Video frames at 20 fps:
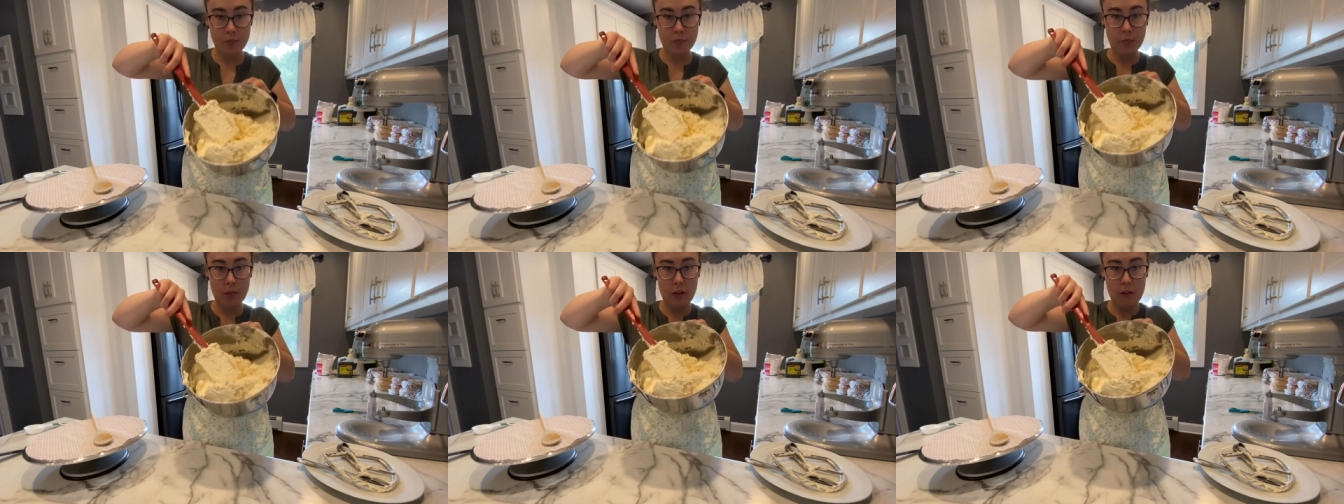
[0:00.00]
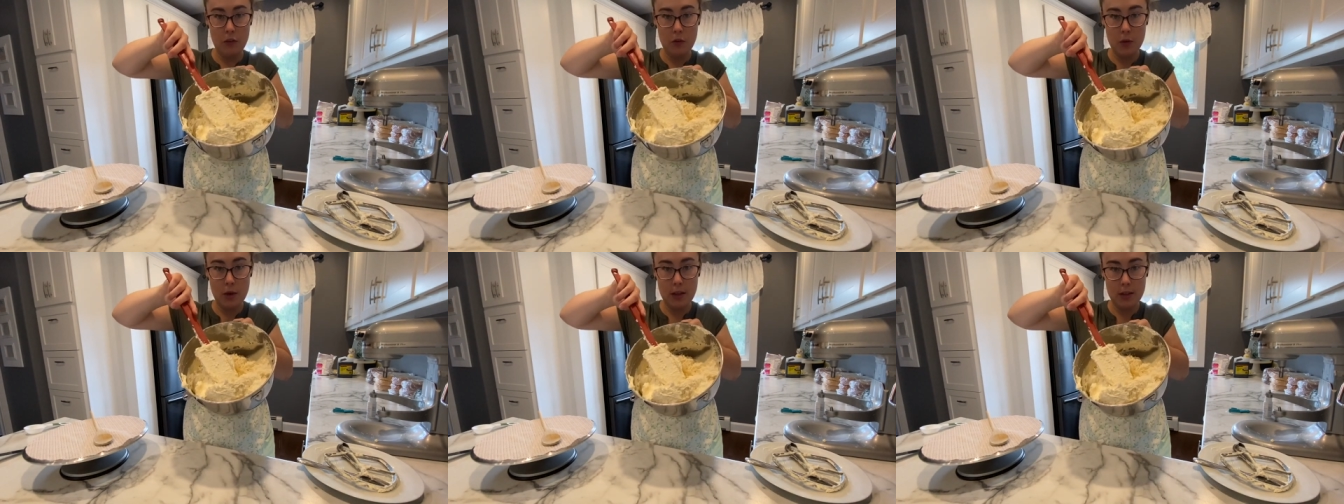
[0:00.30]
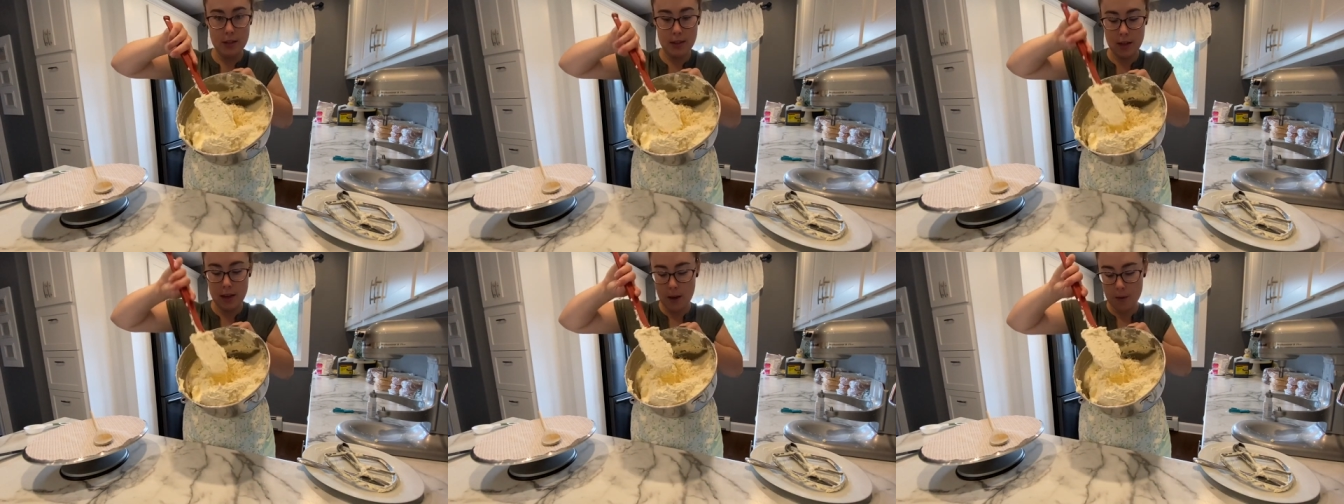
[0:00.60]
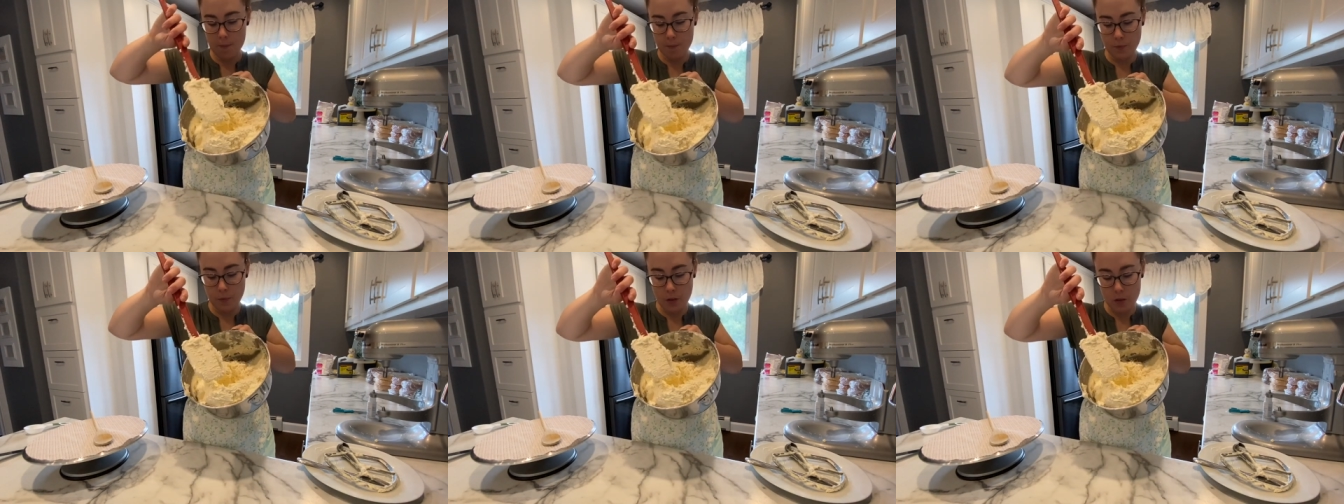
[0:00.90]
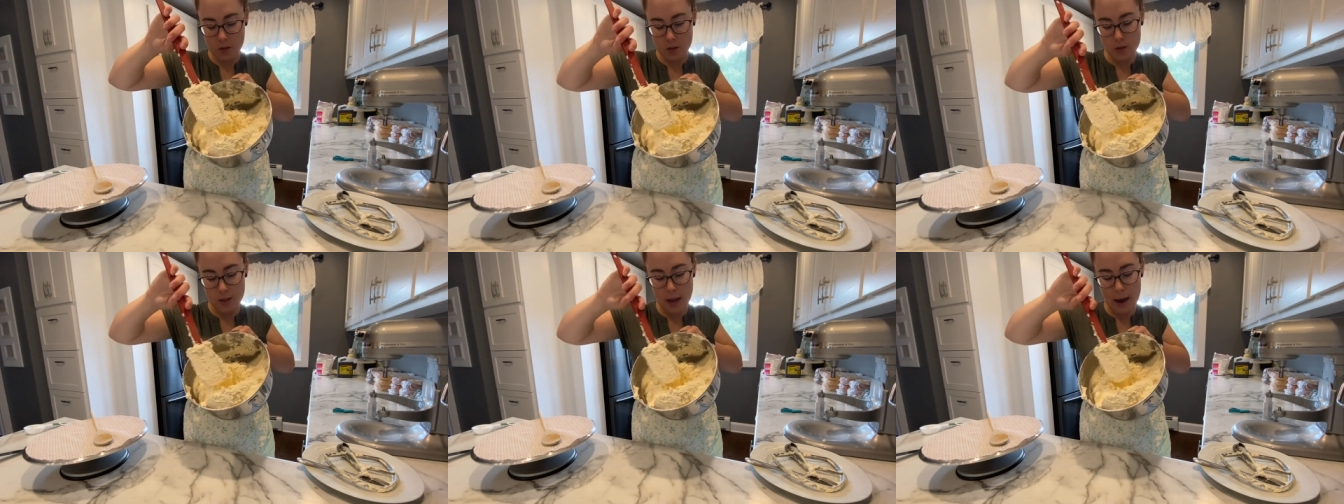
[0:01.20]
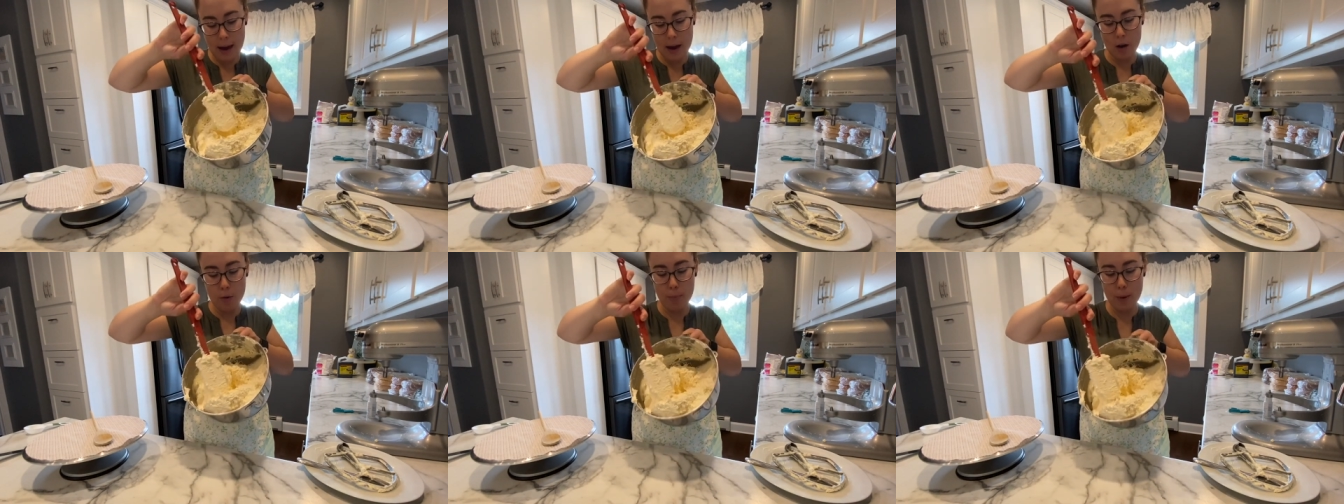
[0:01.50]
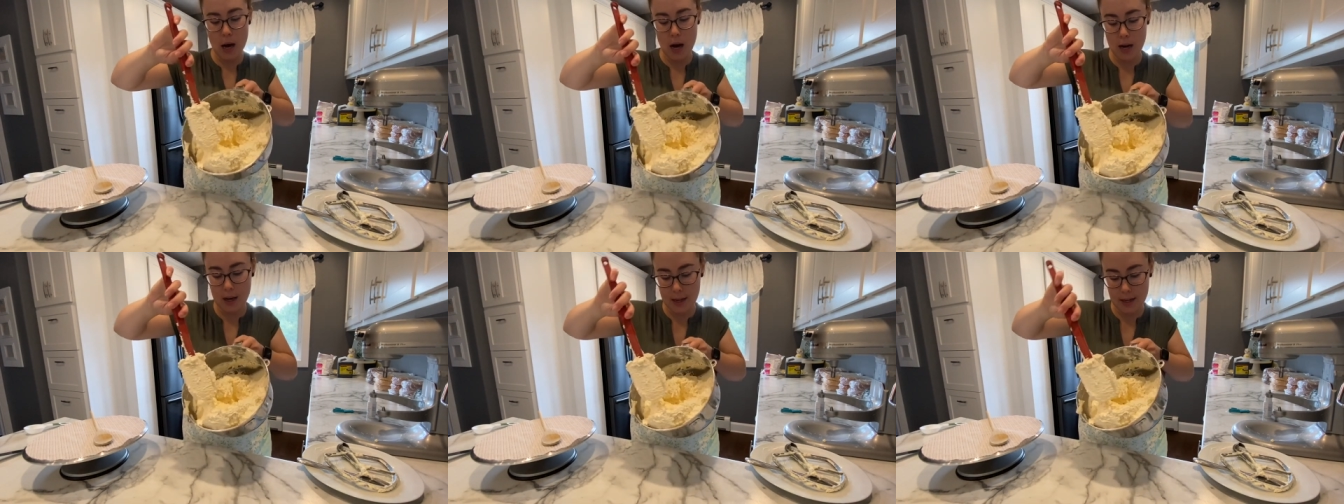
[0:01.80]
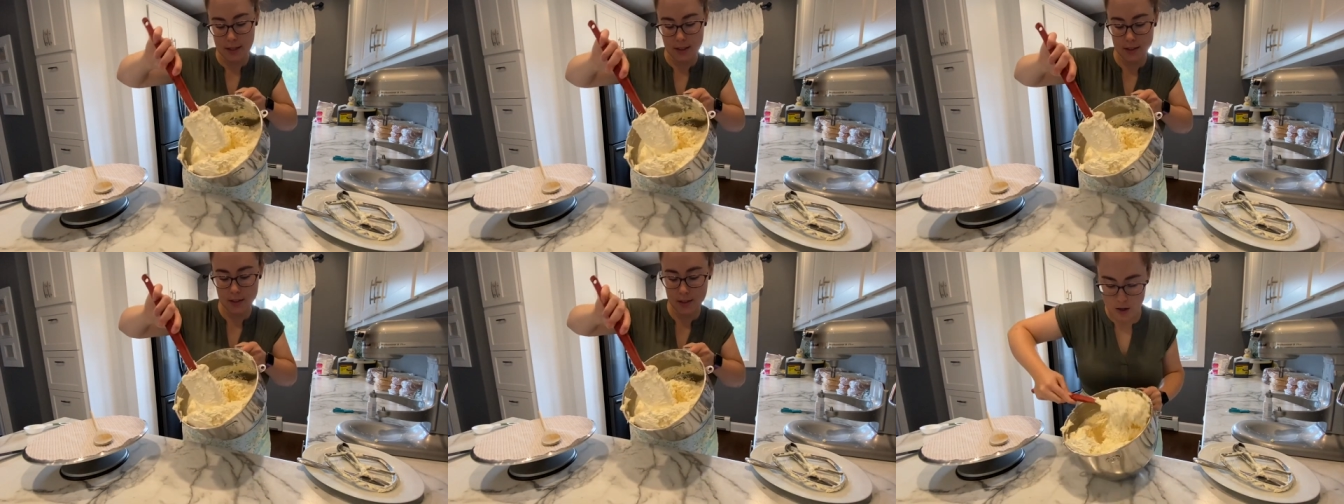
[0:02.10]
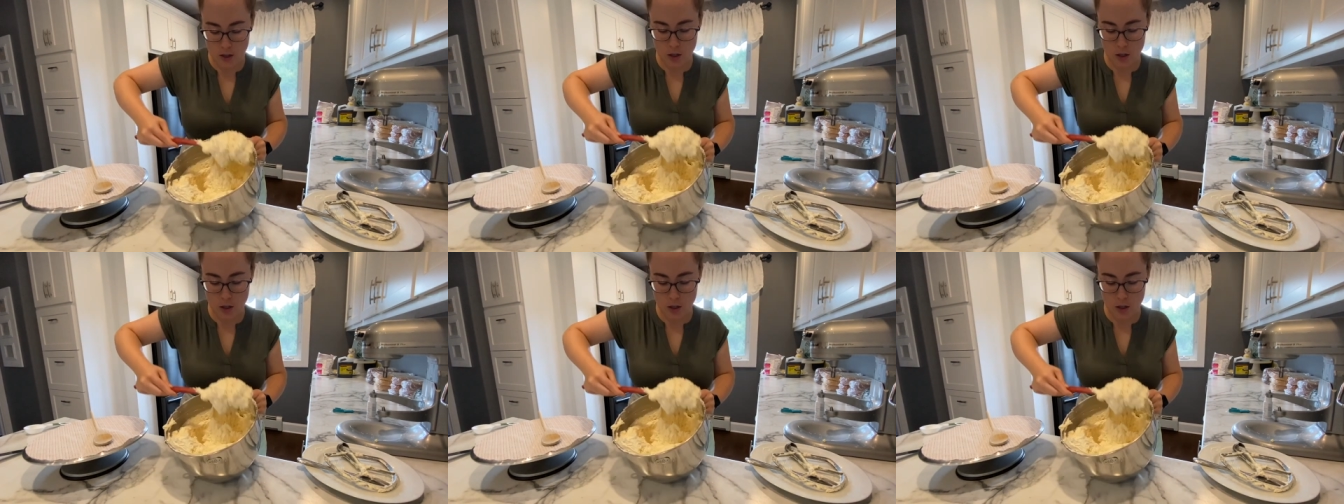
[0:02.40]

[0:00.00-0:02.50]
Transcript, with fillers: if you can see, there's air pockets.